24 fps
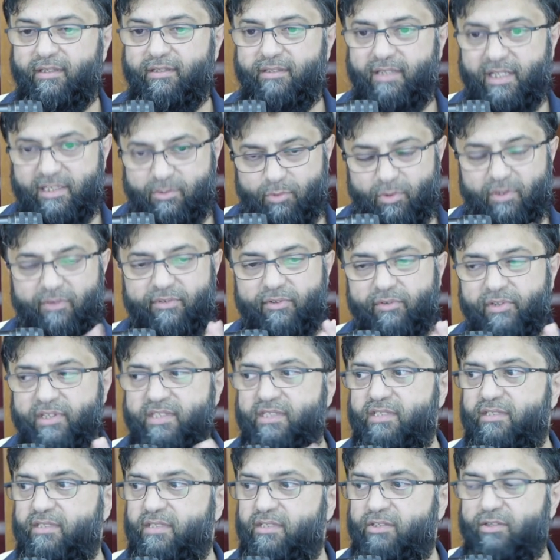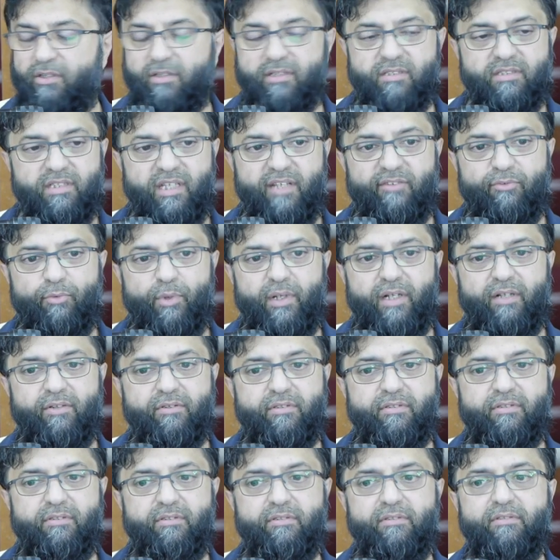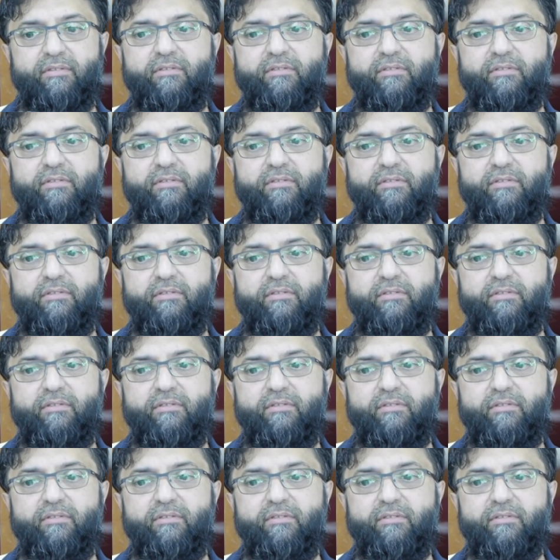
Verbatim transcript: That's one of the reasons the scholars give. What else?